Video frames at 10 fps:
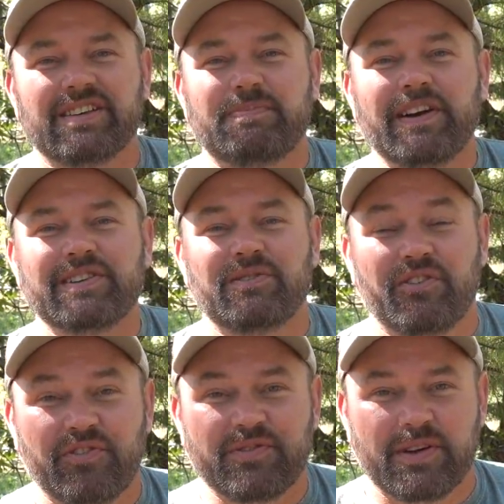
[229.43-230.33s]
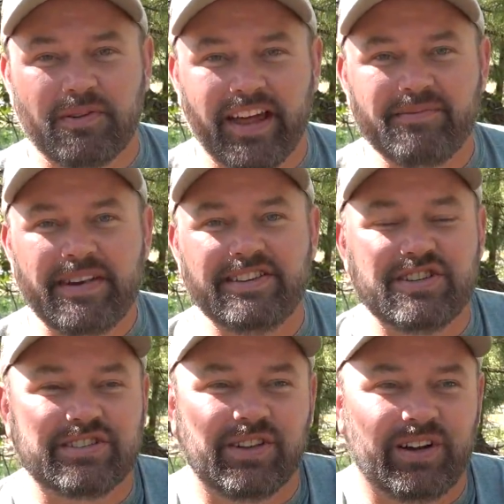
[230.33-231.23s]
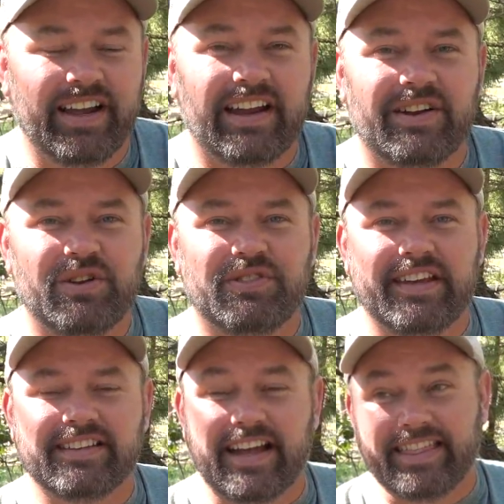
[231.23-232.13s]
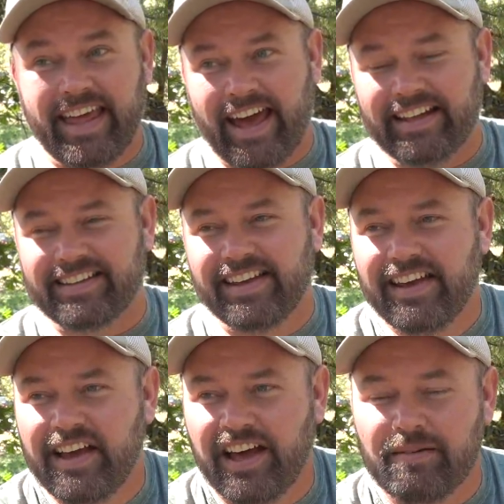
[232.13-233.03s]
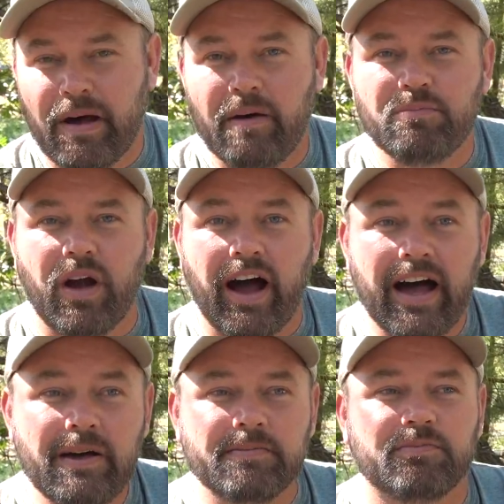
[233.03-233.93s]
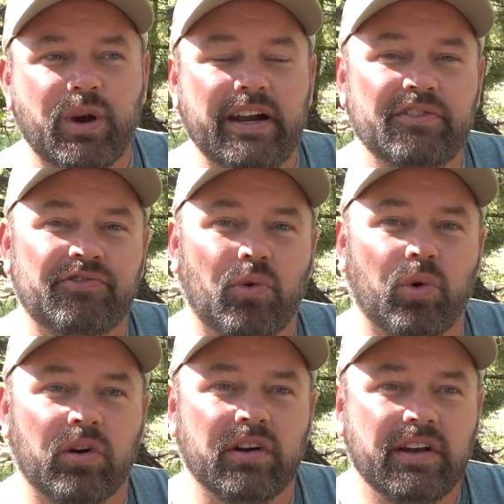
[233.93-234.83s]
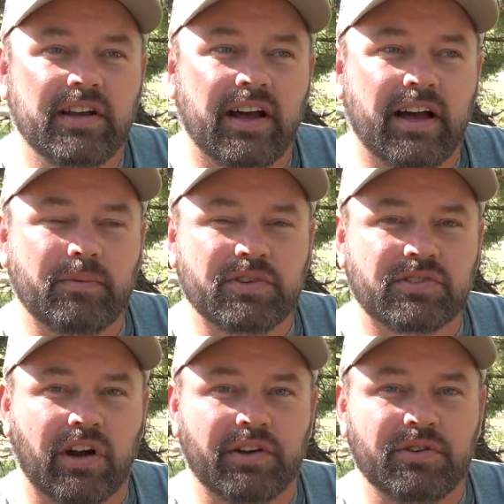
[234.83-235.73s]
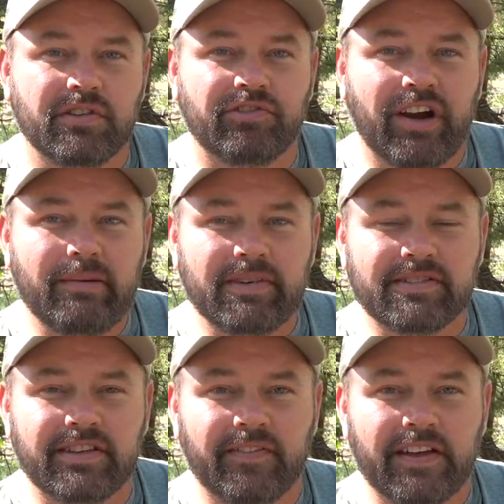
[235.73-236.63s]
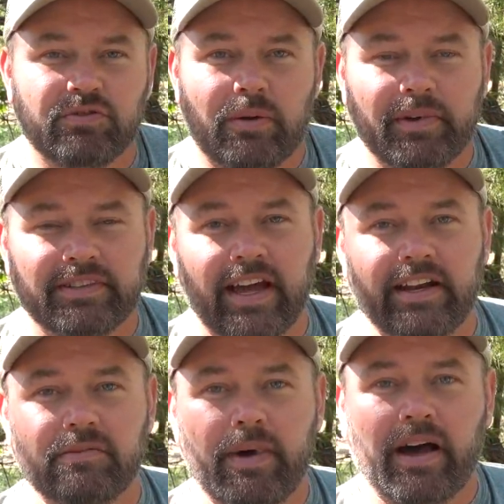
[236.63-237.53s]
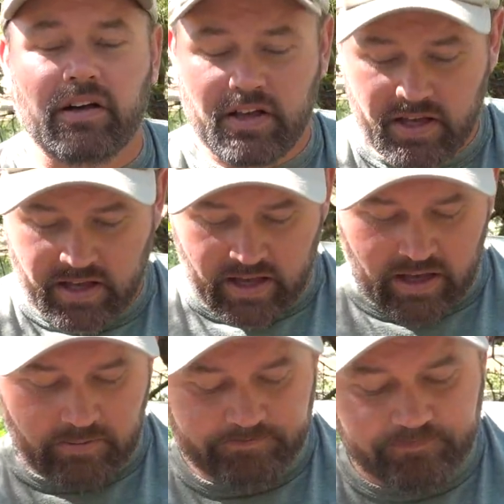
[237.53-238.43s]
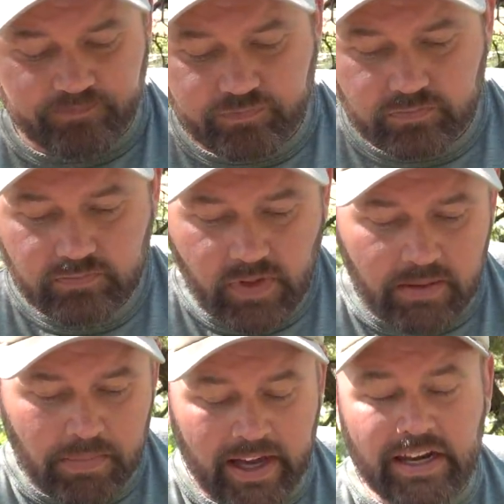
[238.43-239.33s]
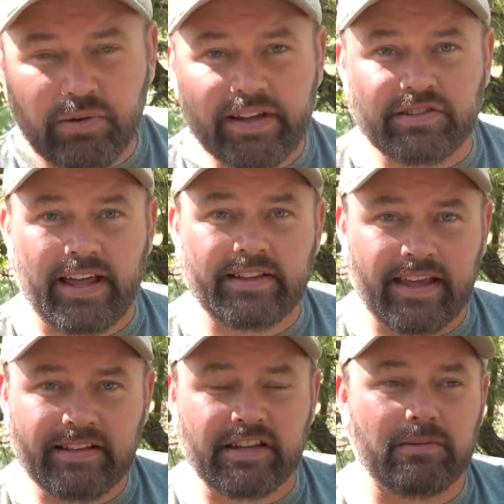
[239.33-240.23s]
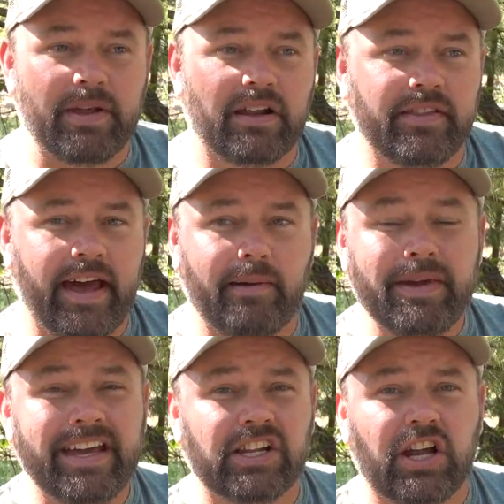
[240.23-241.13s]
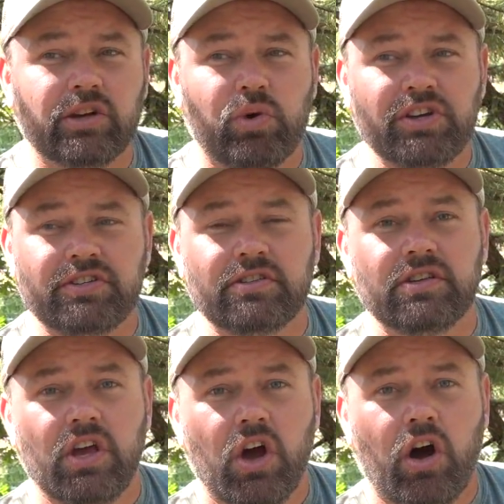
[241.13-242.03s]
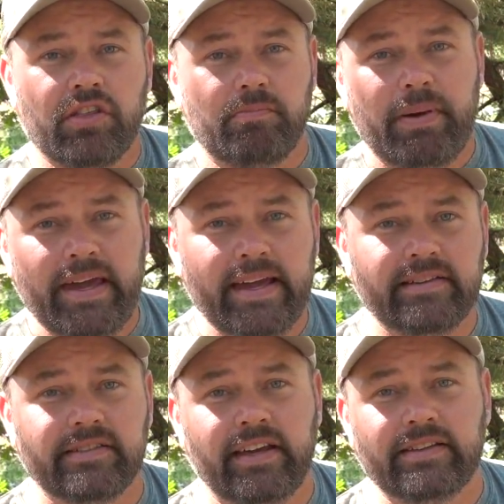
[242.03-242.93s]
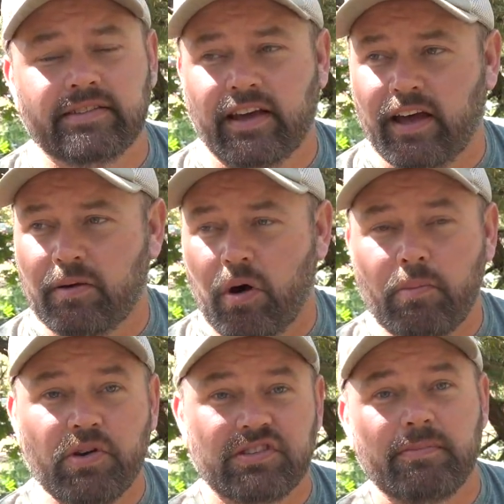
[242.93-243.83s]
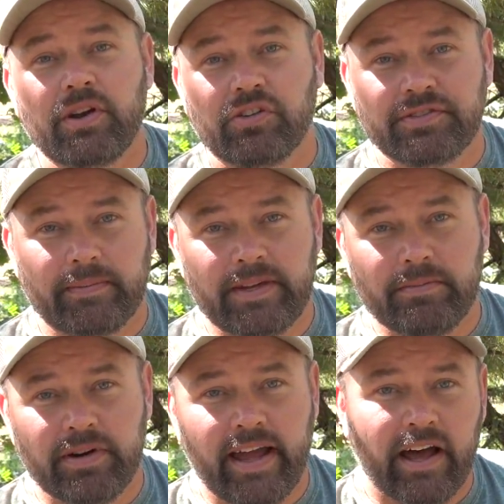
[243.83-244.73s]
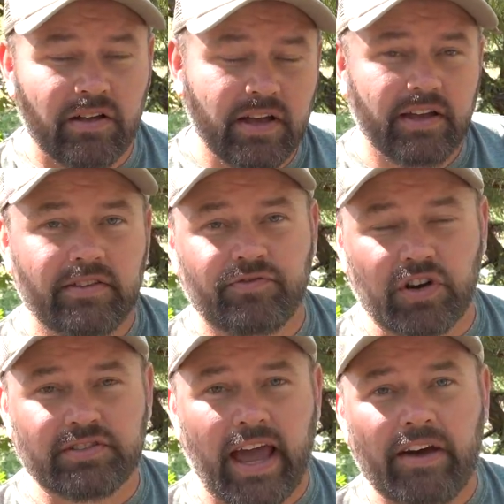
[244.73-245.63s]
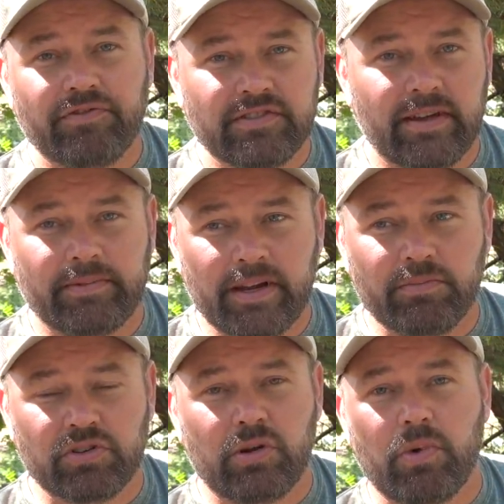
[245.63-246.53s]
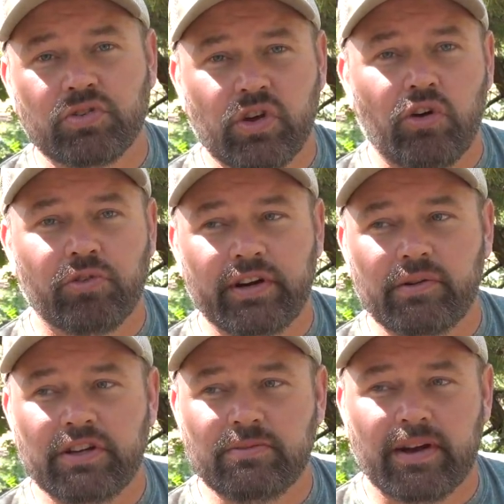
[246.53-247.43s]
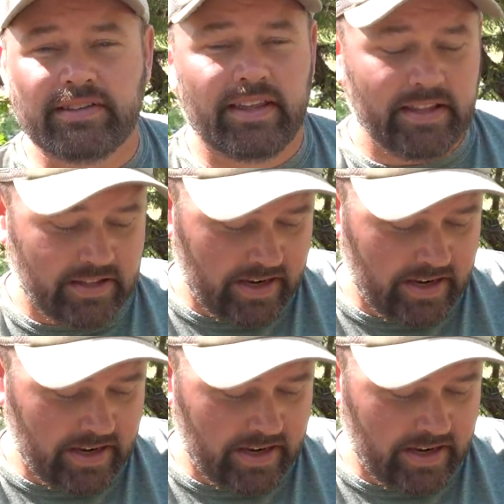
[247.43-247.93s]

especially when from someone like me is just learning how to do things like that. Um, I'm, I'm ready for um, to start doing the framing and stuff. That's what I'm excited about um, but anyway so that that's update on that i've been getting a lot of questions on the pigs. It's uh, almost the middle of September now. First half of September is almost over anyway. You might say I think